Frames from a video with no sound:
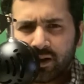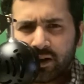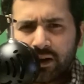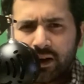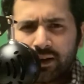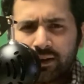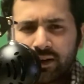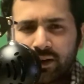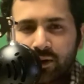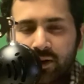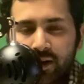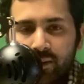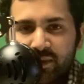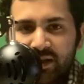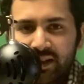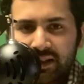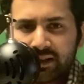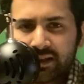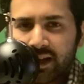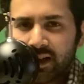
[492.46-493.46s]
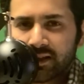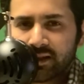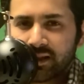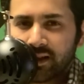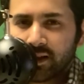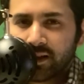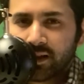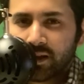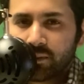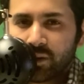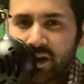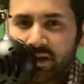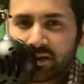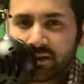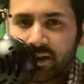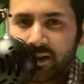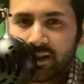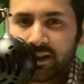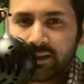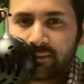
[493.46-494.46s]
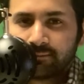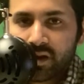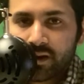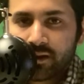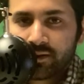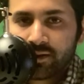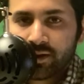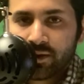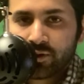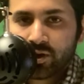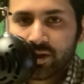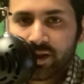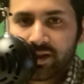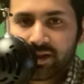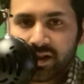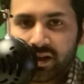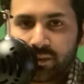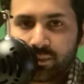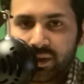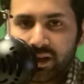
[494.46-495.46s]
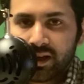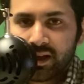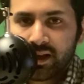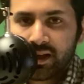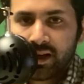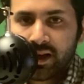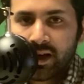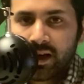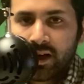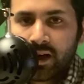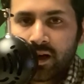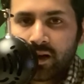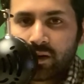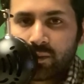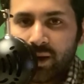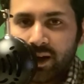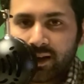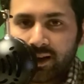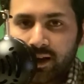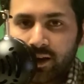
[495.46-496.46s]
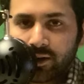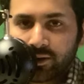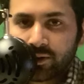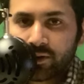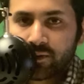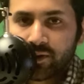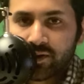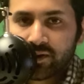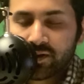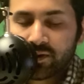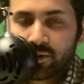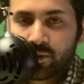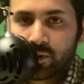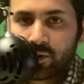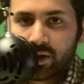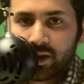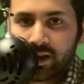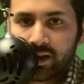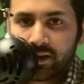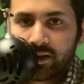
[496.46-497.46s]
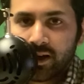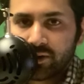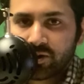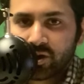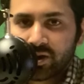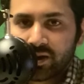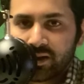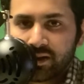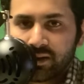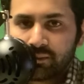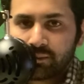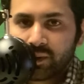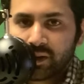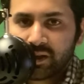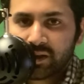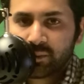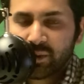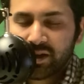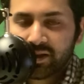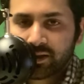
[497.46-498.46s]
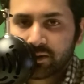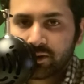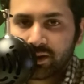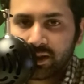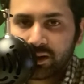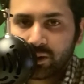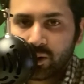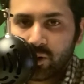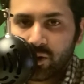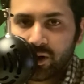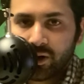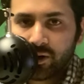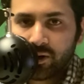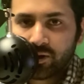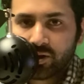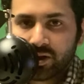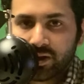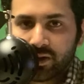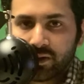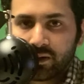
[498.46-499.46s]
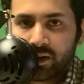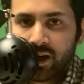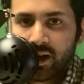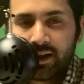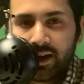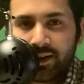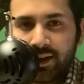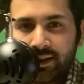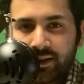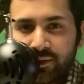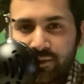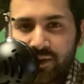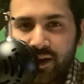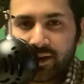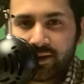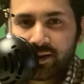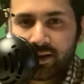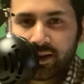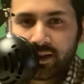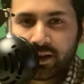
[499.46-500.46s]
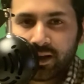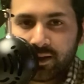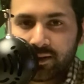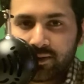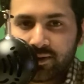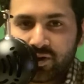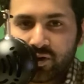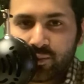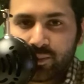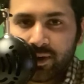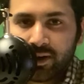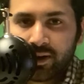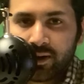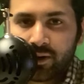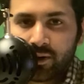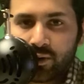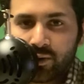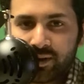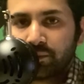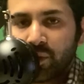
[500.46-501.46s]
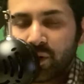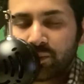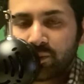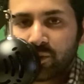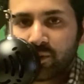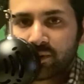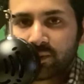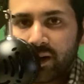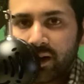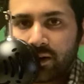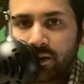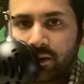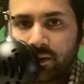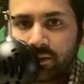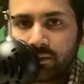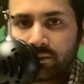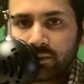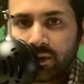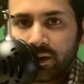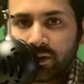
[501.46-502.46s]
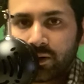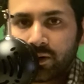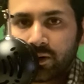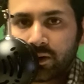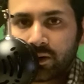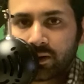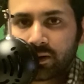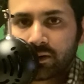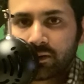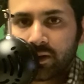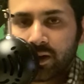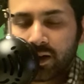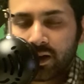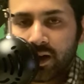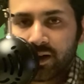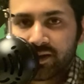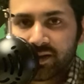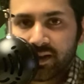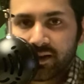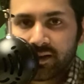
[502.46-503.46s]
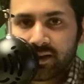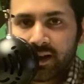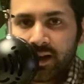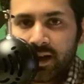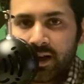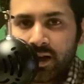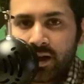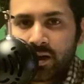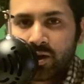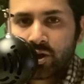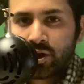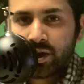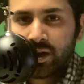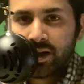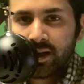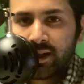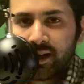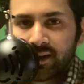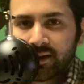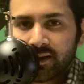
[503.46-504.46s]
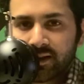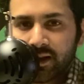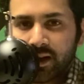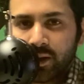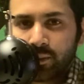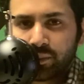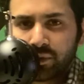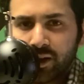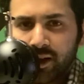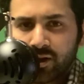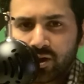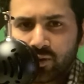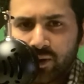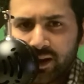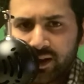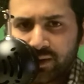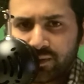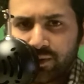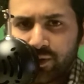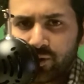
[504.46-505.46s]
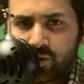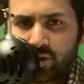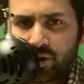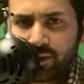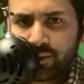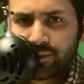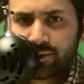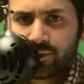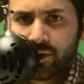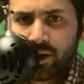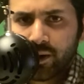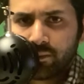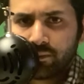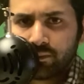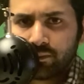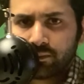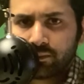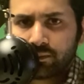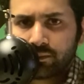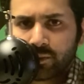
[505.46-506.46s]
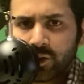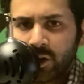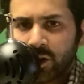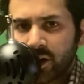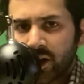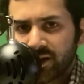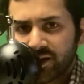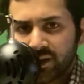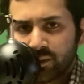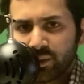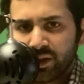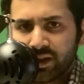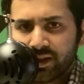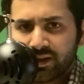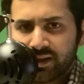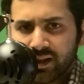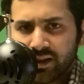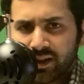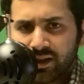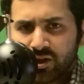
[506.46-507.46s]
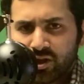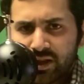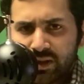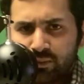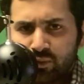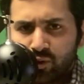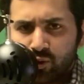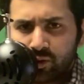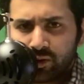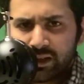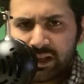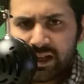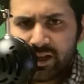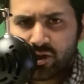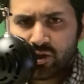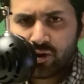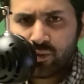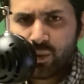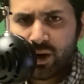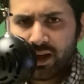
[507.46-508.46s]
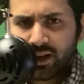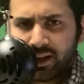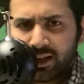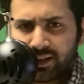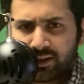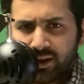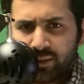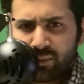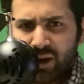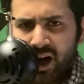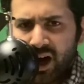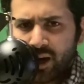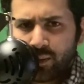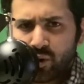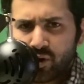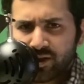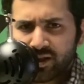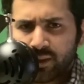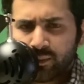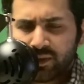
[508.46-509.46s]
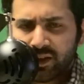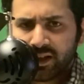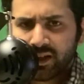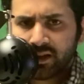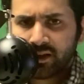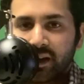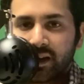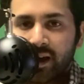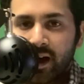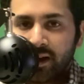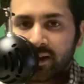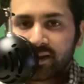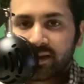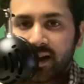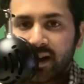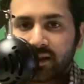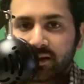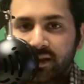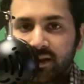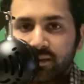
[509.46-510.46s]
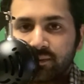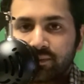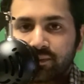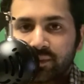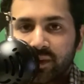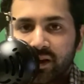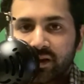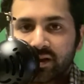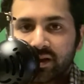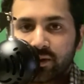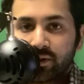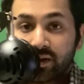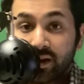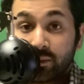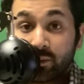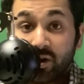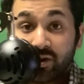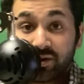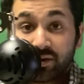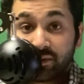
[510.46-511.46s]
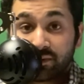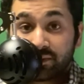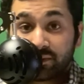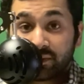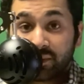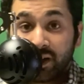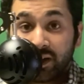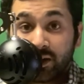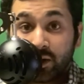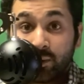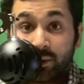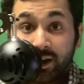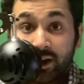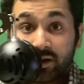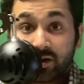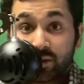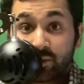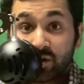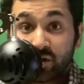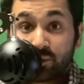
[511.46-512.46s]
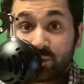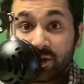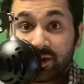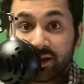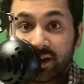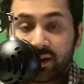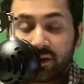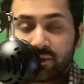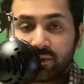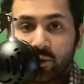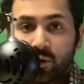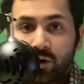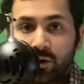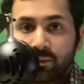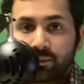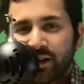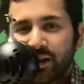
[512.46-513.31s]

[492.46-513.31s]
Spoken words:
I think her name is like Tatiana Maslany. So she's going to be the main character of the story. You know, she is basically a lawyer. She, I think, defends like a lot of the superheroes. Both Bruce Banner and her are cousins. She gets a blood transfusion from her cousin because I think she's brutally injured by like the mob or something. Not exactly a series I'm also like, oh my gosh, I'm super excited for.